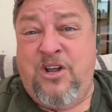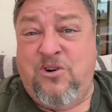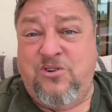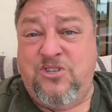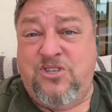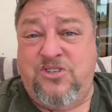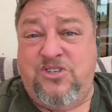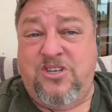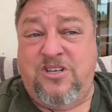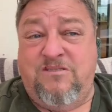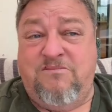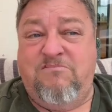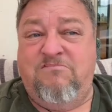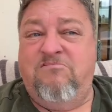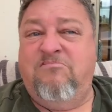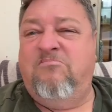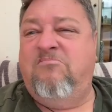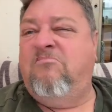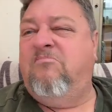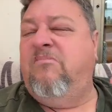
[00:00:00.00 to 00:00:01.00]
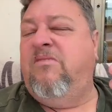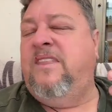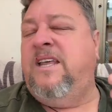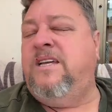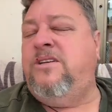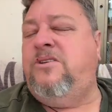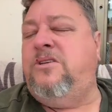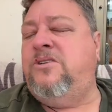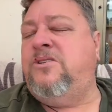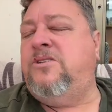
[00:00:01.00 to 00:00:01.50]
oxygen.
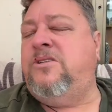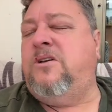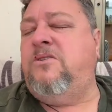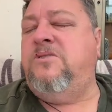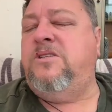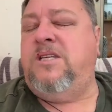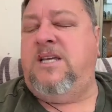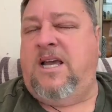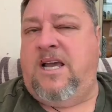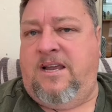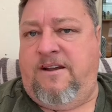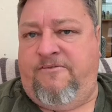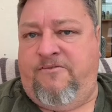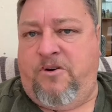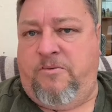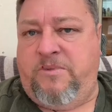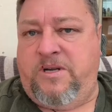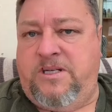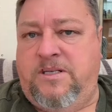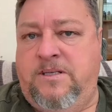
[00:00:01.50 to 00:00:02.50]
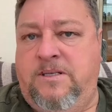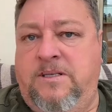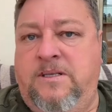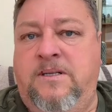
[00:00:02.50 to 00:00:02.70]
They dissociate from it.